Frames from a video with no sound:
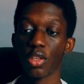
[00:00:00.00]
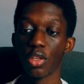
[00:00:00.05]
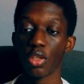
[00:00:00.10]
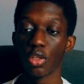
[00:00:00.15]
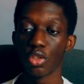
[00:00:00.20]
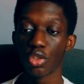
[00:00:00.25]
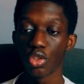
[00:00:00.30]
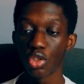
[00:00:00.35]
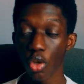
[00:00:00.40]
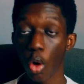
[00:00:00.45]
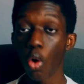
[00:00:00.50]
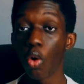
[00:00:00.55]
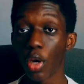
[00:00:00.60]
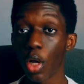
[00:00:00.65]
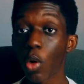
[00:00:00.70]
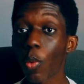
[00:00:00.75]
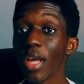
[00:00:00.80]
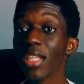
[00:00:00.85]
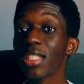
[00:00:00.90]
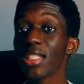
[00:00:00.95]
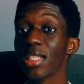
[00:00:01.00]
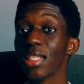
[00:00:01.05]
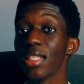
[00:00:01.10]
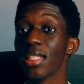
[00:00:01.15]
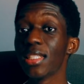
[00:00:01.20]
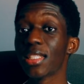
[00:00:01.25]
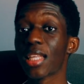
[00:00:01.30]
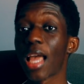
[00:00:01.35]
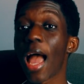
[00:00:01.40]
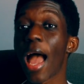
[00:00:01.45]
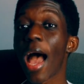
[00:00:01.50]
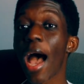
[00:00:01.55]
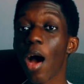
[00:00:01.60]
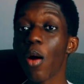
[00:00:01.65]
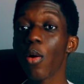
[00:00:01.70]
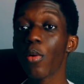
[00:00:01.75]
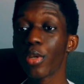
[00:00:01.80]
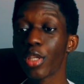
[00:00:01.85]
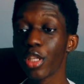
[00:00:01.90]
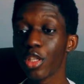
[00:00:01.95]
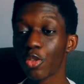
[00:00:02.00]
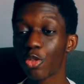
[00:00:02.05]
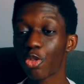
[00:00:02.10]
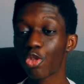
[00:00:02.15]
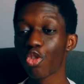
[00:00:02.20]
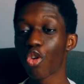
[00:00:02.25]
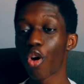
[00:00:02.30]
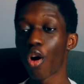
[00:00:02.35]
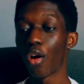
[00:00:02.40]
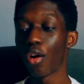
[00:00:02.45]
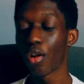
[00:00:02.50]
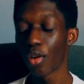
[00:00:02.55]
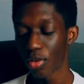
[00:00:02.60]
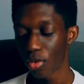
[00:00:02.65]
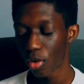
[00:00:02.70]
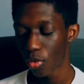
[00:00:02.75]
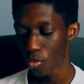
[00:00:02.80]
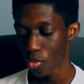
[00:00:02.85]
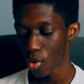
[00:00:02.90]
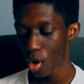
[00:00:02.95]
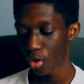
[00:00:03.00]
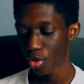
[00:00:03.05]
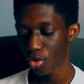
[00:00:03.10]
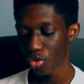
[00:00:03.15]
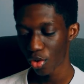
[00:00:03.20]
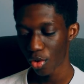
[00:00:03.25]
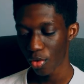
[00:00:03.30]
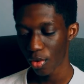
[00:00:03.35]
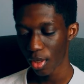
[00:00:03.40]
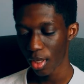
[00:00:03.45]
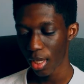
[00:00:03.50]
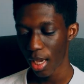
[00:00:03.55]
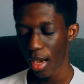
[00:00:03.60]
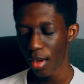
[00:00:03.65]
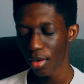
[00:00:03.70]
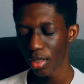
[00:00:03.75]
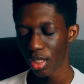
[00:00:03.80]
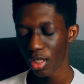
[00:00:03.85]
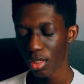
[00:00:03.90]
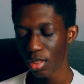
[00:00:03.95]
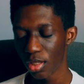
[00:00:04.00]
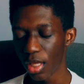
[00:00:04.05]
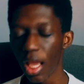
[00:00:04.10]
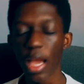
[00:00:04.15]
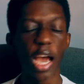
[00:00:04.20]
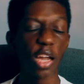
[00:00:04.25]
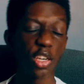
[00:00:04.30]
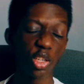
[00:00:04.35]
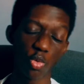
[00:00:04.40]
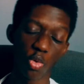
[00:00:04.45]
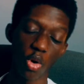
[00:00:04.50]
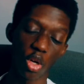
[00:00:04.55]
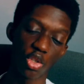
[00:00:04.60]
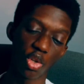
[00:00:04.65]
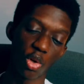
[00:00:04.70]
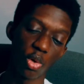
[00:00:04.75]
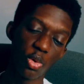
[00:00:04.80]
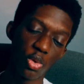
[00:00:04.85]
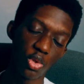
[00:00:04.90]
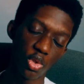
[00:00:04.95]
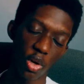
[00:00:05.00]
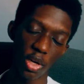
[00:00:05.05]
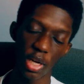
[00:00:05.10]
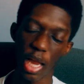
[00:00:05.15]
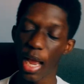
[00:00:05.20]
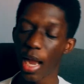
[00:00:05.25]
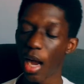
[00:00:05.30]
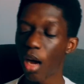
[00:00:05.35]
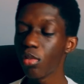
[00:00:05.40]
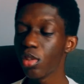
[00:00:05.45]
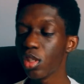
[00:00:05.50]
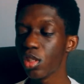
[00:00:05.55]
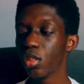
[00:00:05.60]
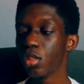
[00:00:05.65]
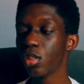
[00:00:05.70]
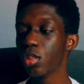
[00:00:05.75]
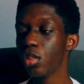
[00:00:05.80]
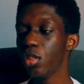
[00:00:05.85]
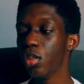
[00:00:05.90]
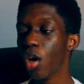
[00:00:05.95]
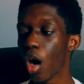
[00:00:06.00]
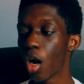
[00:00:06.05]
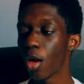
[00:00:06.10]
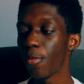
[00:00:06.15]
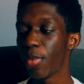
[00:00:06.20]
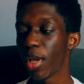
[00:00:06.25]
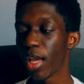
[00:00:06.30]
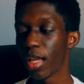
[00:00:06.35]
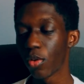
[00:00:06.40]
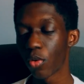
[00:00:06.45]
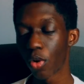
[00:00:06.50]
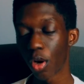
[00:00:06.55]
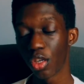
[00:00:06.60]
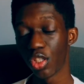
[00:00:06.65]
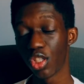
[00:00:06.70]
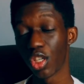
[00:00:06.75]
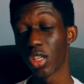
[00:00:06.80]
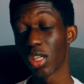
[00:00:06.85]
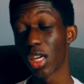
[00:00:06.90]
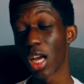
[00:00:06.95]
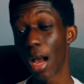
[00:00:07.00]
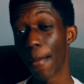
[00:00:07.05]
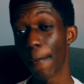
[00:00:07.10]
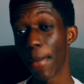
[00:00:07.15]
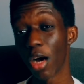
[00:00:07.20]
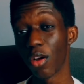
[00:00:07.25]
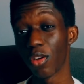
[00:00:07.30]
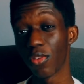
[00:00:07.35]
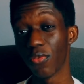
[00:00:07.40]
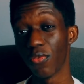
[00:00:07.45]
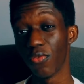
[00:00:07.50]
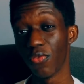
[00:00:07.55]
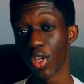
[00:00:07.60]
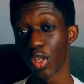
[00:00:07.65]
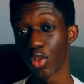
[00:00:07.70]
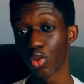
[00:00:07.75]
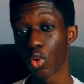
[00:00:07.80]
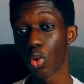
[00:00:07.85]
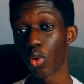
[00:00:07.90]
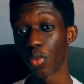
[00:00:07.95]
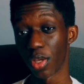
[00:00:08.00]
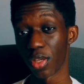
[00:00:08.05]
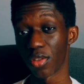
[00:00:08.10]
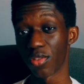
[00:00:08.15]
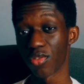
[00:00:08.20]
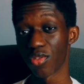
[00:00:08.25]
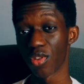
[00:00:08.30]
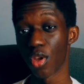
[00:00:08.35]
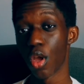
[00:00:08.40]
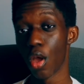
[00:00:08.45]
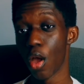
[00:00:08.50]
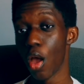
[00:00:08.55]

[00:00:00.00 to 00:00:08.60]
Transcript: So the question is, how did Rox lose, or like how did Garp and Roger come out victorious?